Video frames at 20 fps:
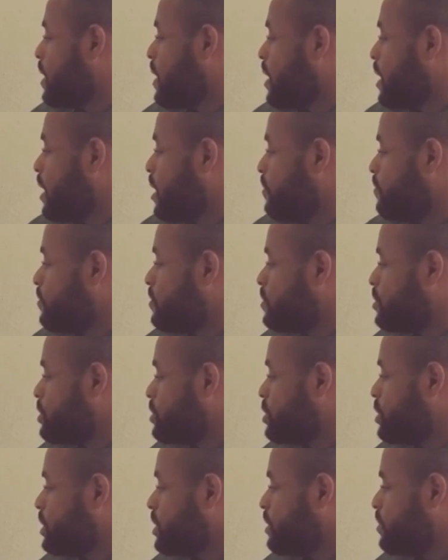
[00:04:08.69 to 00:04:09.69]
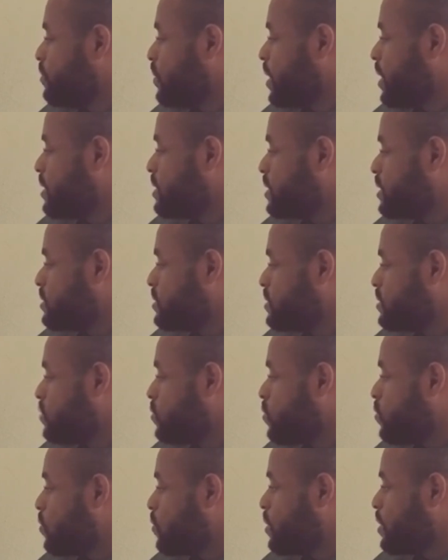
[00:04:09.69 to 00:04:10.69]
F to G, we get a
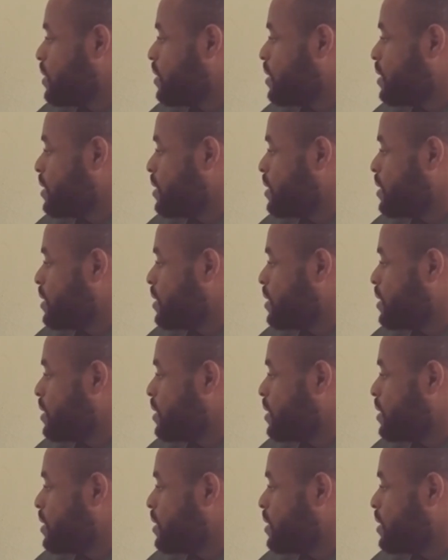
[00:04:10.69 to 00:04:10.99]
tone.